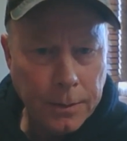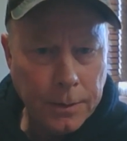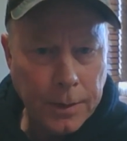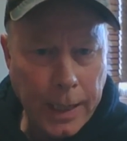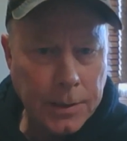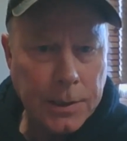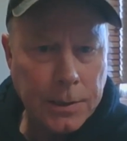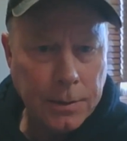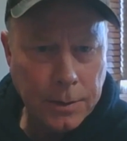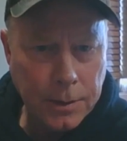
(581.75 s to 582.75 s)
that's
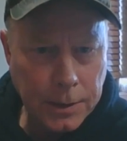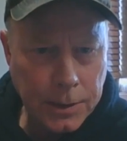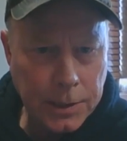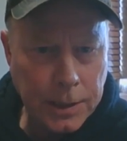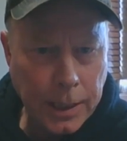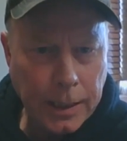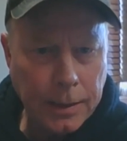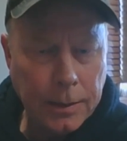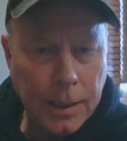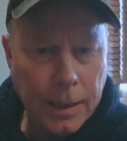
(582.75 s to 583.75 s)
the
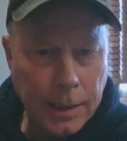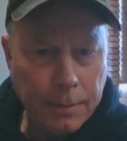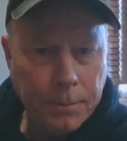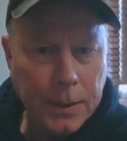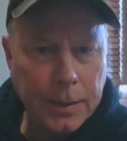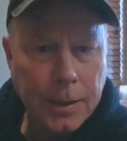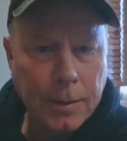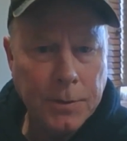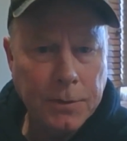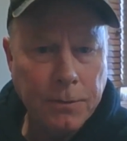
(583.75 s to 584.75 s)
state that pig
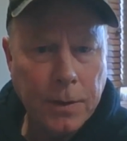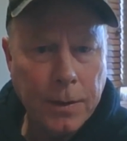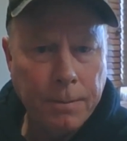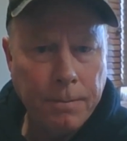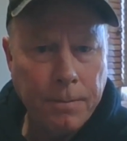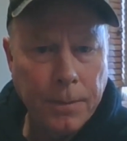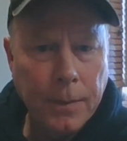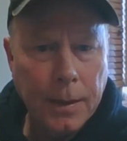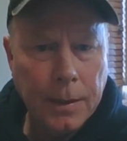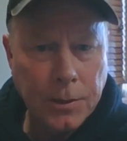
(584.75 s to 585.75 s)
comes from
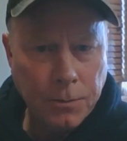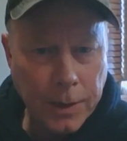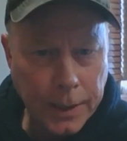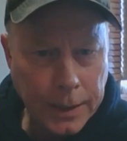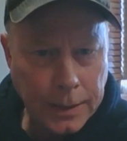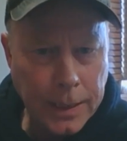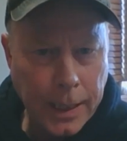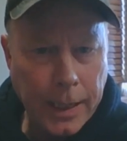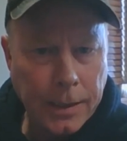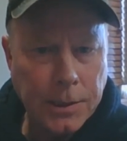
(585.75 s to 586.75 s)
is where I get
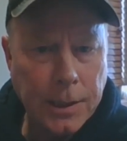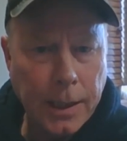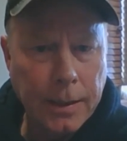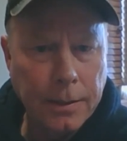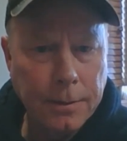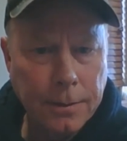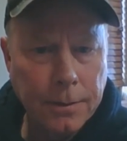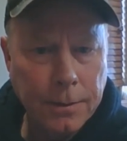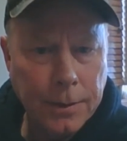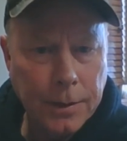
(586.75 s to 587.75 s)
taxed at.
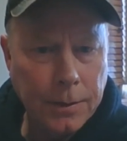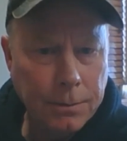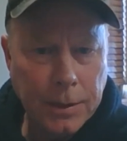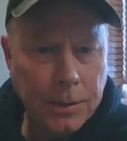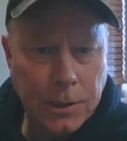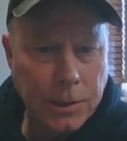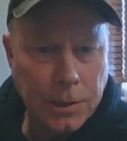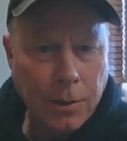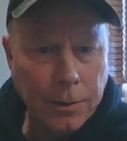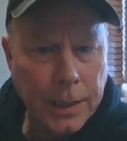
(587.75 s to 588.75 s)
It's just
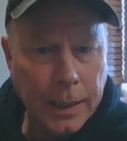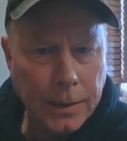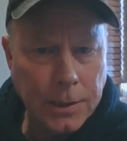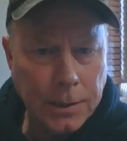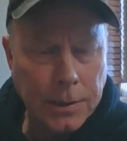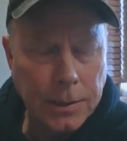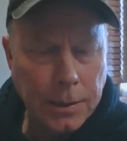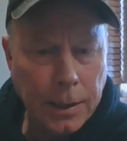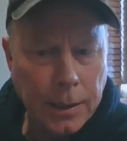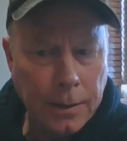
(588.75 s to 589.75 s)
called Nexus.
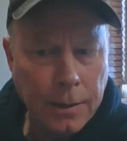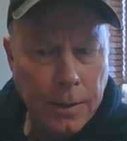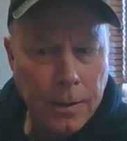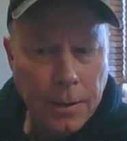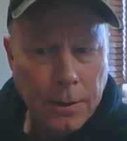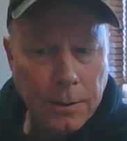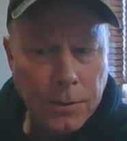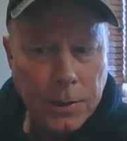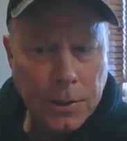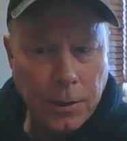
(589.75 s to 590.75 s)
And
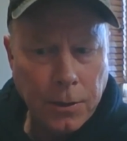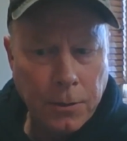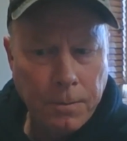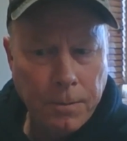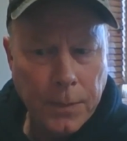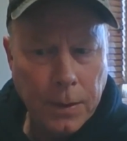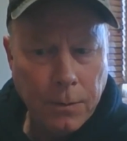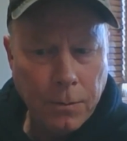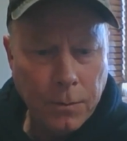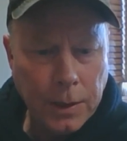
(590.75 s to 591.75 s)
so
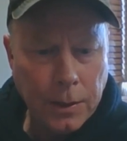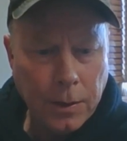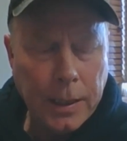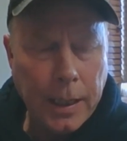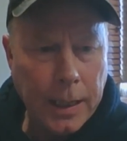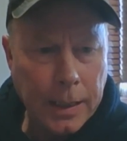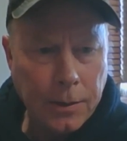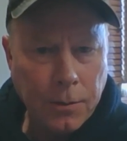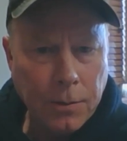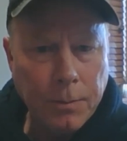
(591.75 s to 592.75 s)
when you look at
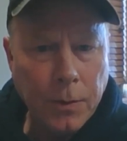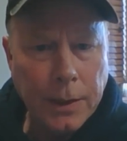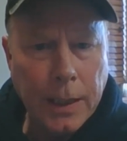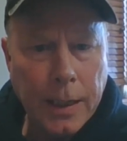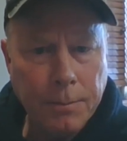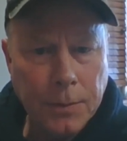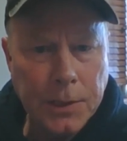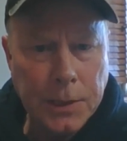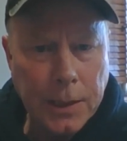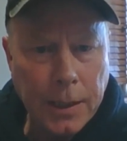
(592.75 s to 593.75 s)

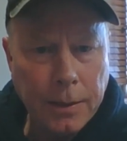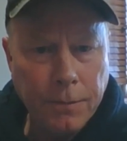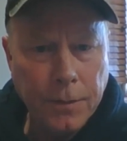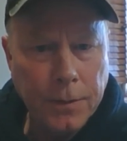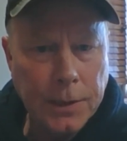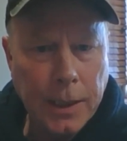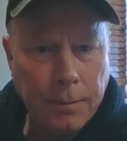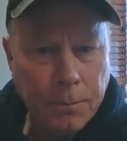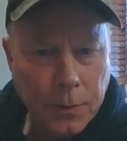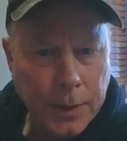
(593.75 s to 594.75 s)
3.9% versus
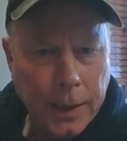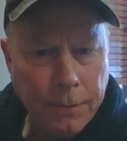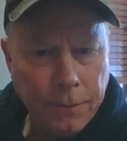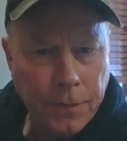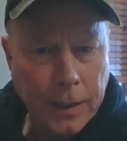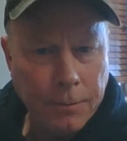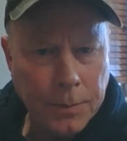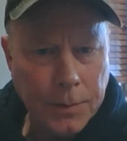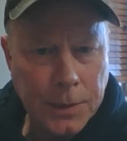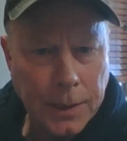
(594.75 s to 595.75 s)

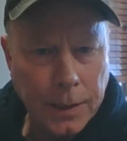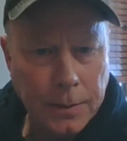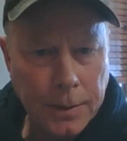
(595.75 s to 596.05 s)
9.85%,